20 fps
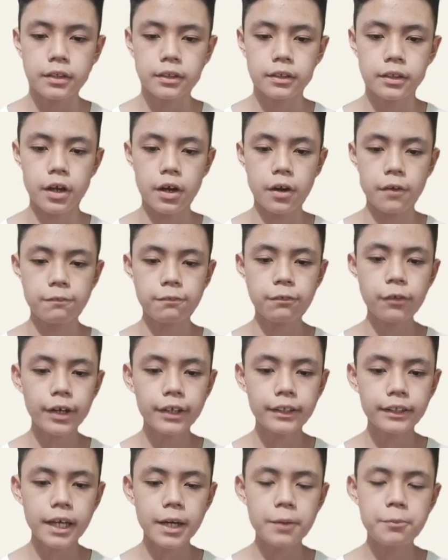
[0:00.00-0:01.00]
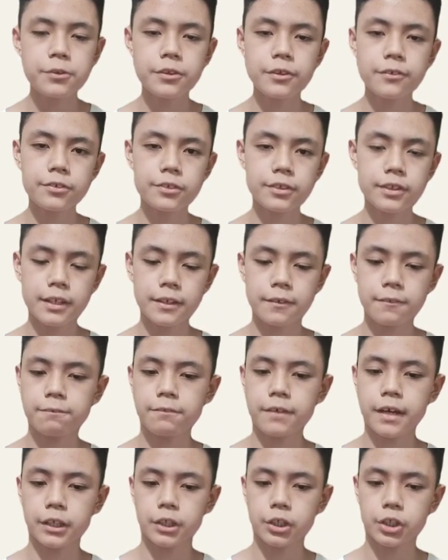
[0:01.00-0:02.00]
There are 4 types of skin
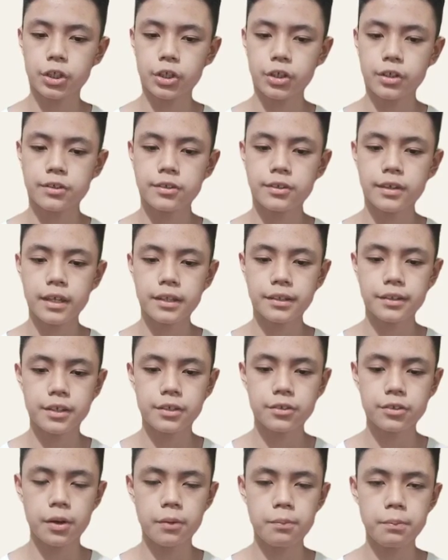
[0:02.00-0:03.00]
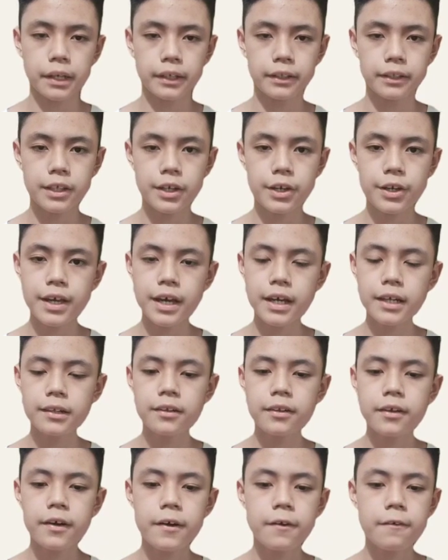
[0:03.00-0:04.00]
infections, and these are bacterial,